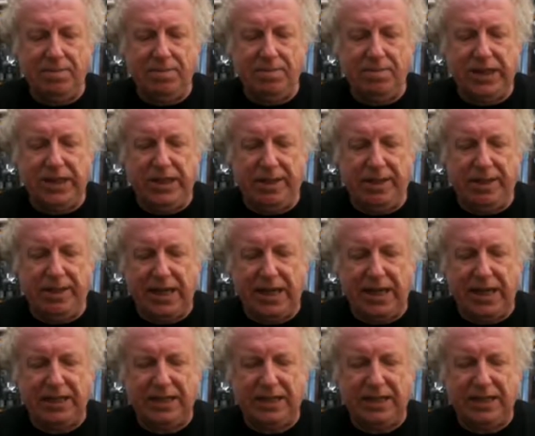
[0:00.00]
James
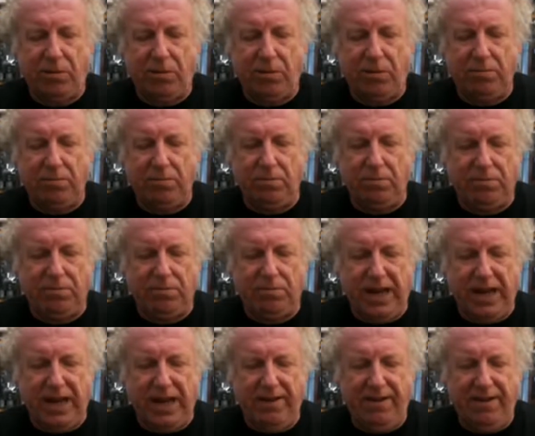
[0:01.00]
Caswell,
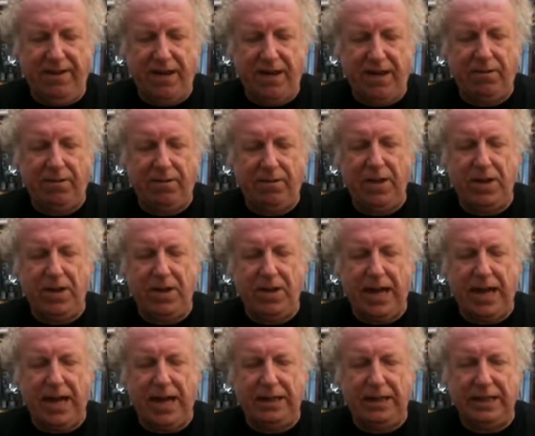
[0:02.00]
Dave Marrow
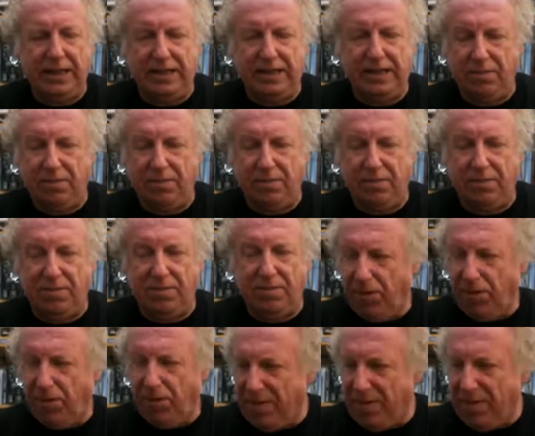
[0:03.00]
and
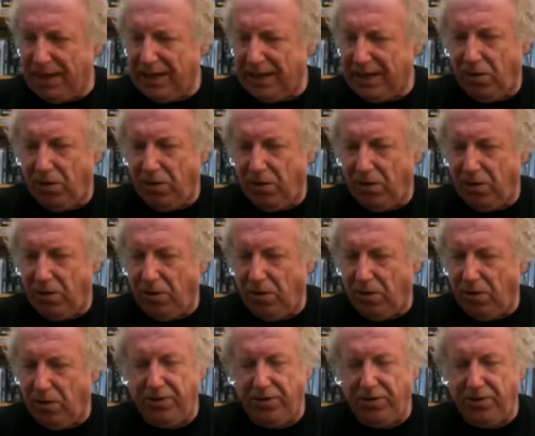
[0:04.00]
possibly Matt Todd,
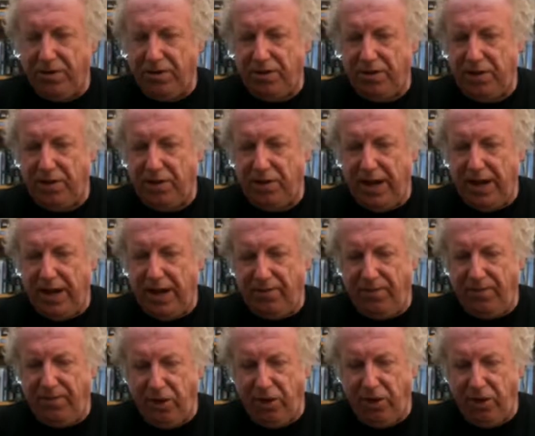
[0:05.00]
another
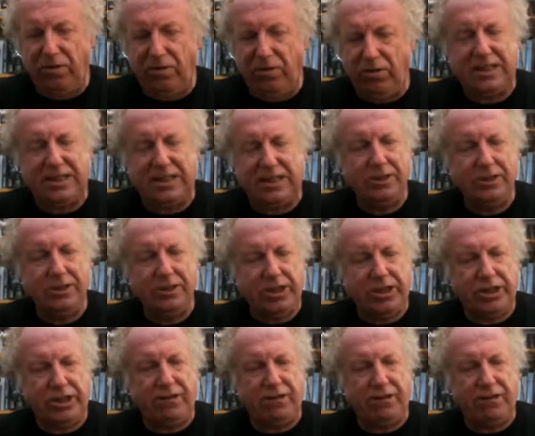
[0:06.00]
few of these
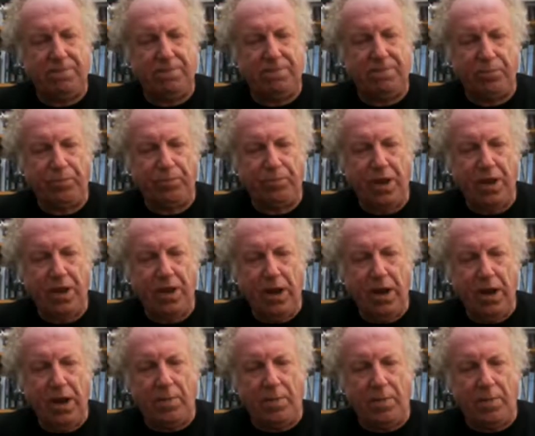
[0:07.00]
children,
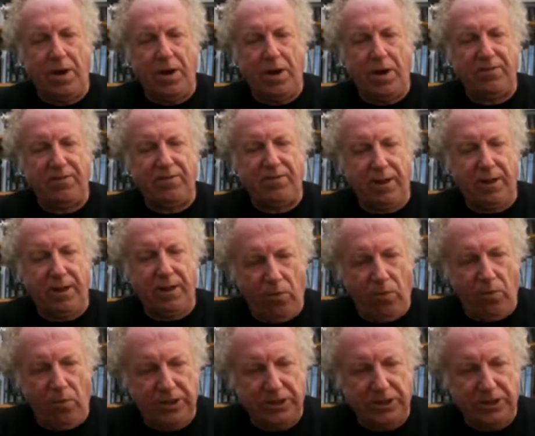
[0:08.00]
were part of about
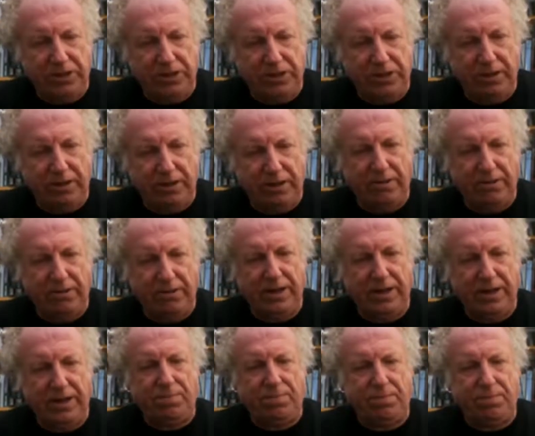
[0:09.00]
forty-two children that the
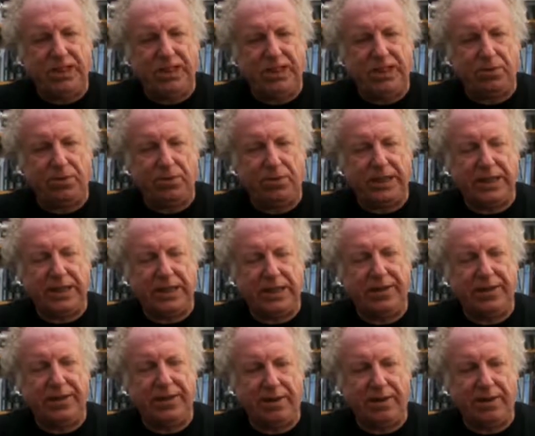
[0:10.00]
British put
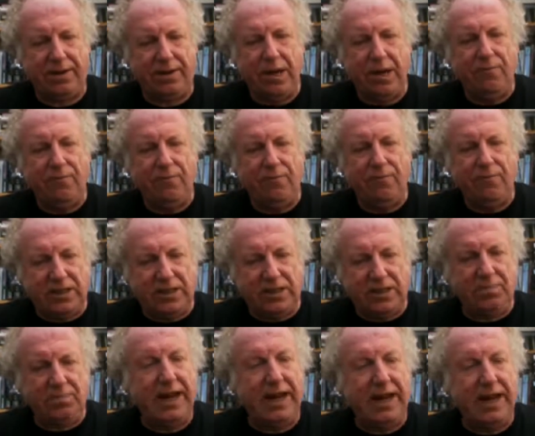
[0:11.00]
together for
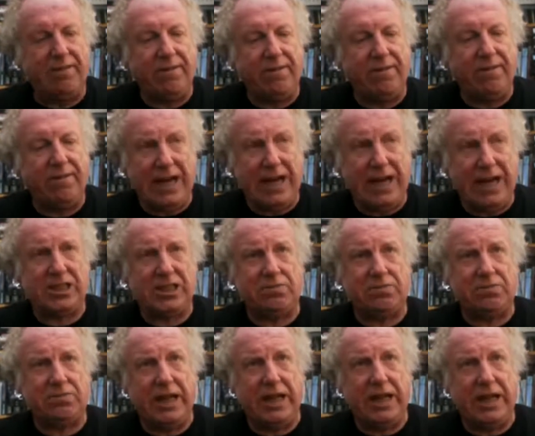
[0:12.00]
some kind of
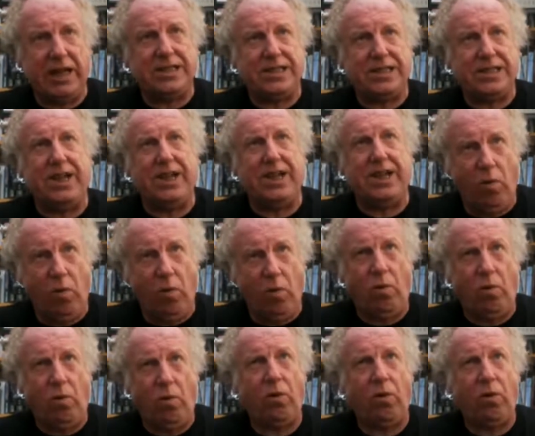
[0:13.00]
astral E T
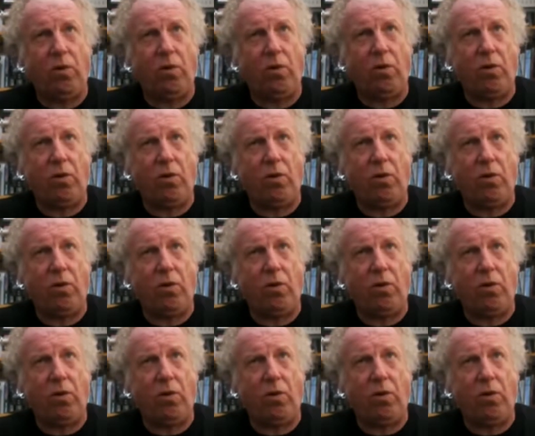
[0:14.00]
war